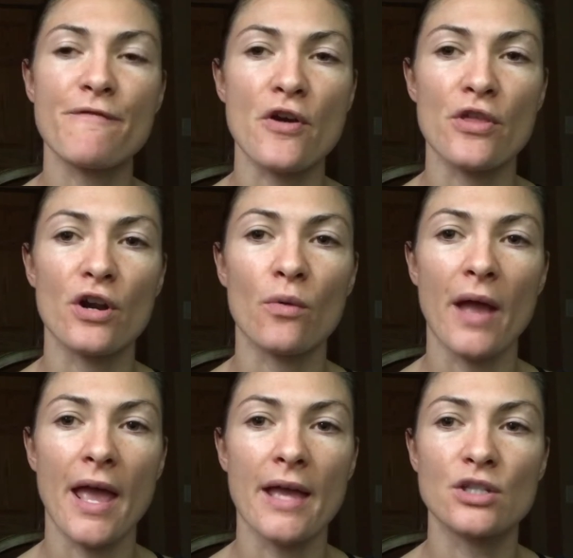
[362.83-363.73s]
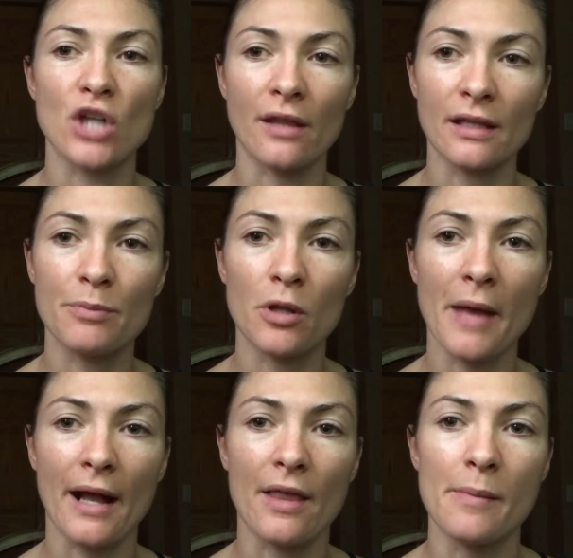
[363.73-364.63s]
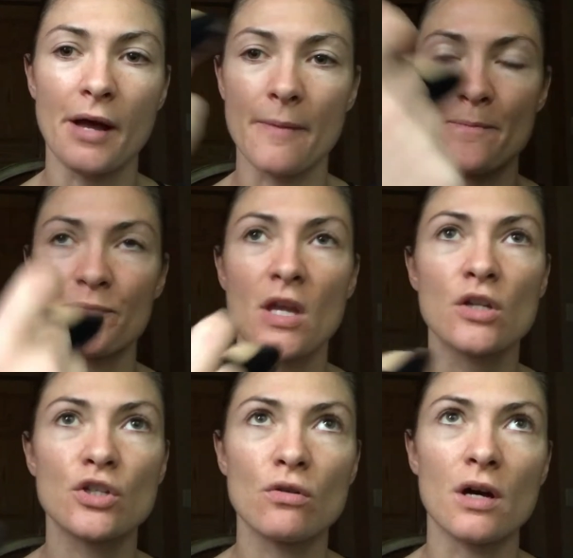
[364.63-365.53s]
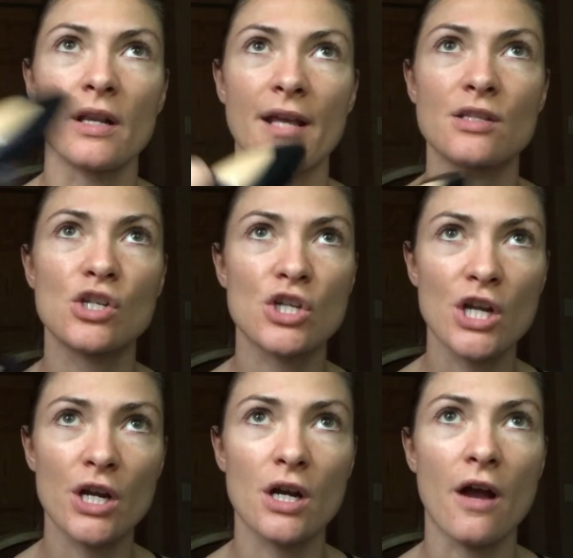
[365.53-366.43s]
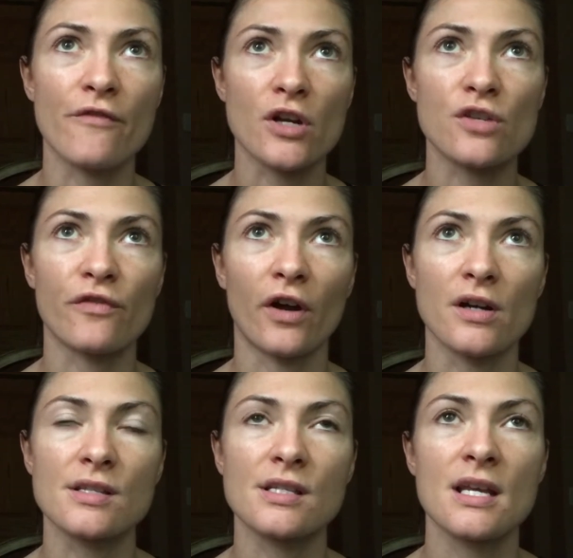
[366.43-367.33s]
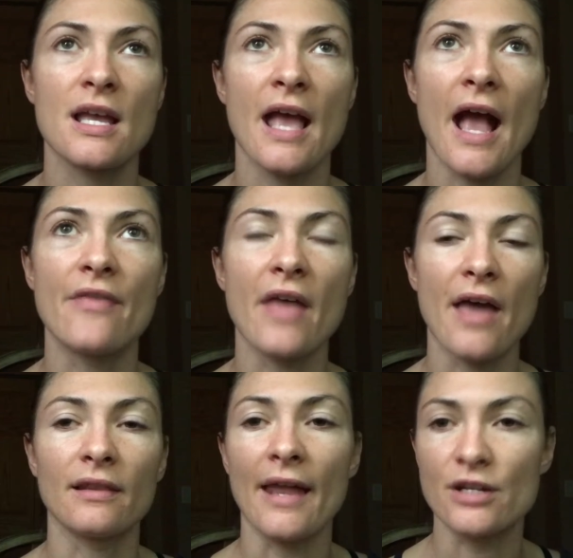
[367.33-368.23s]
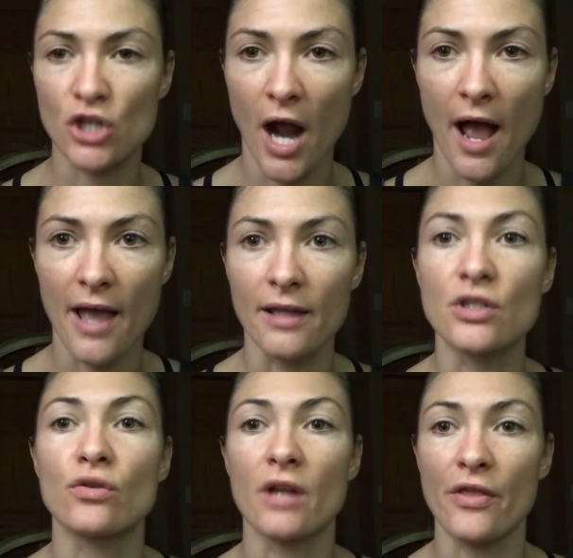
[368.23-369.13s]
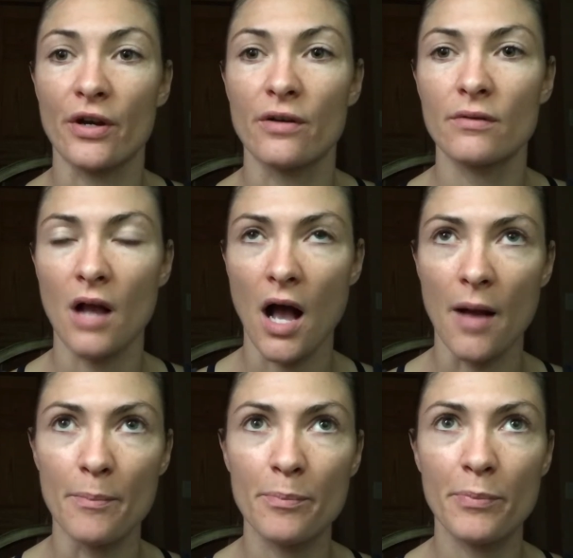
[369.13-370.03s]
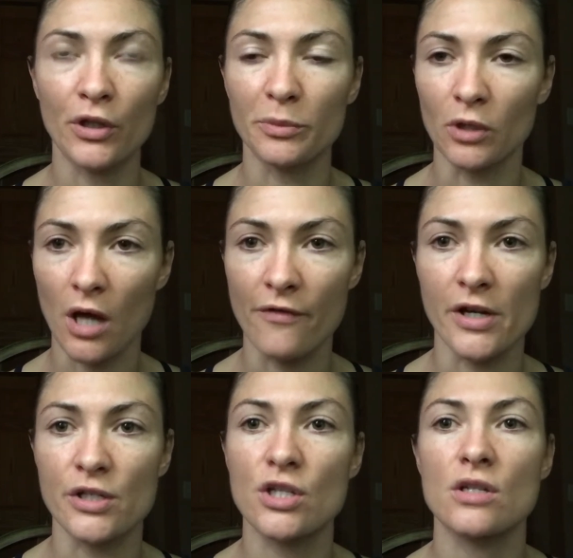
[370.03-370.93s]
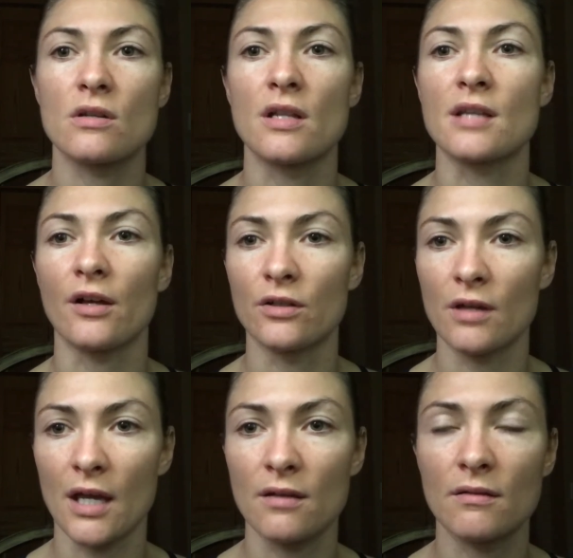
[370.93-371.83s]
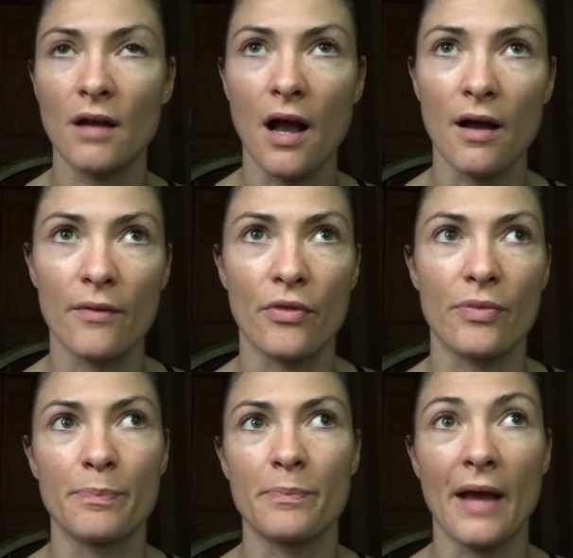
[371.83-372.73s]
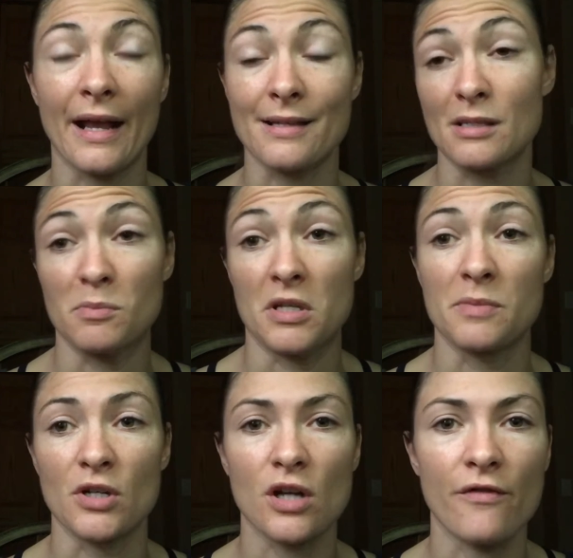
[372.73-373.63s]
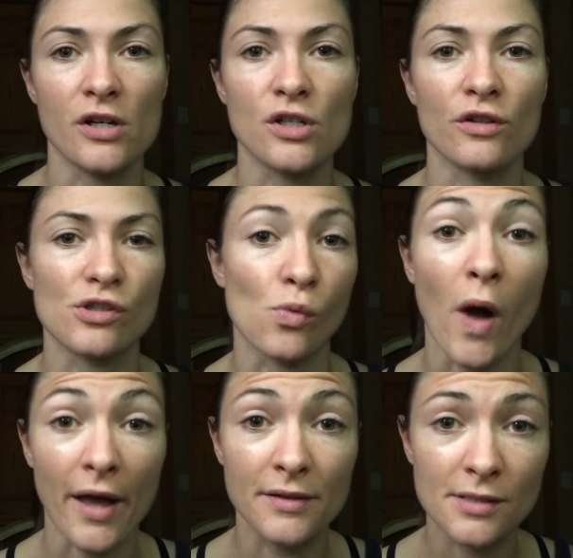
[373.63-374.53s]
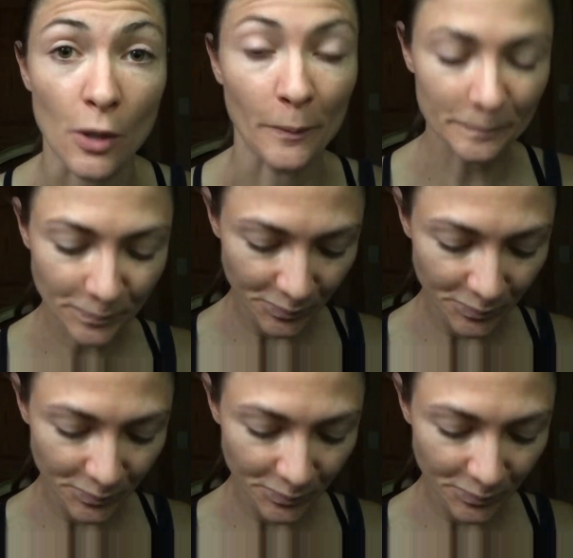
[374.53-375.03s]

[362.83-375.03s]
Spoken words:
it further away, gently pull back on the button, do a nice sheer coverage first, and then let it dry and do another buildable coverage until you get, I guess, as much coverage as you want. So